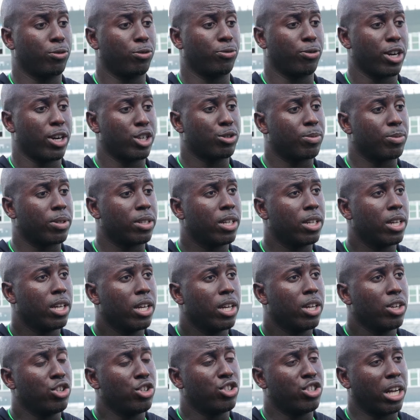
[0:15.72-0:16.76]
freshmen,
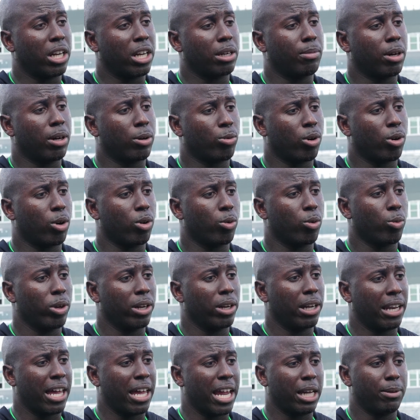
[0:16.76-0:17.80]
Jalen Monroe and
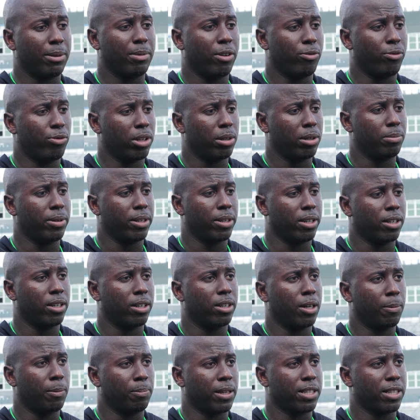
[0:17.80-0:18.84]
Willie Langham, have really been
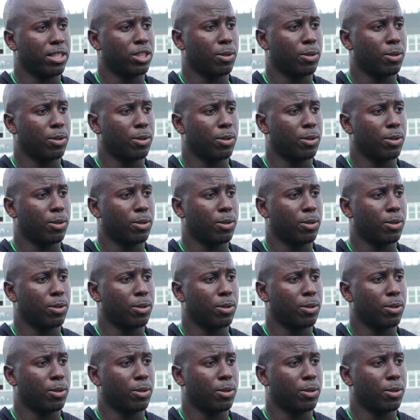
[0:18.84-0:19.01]
a, a pleasant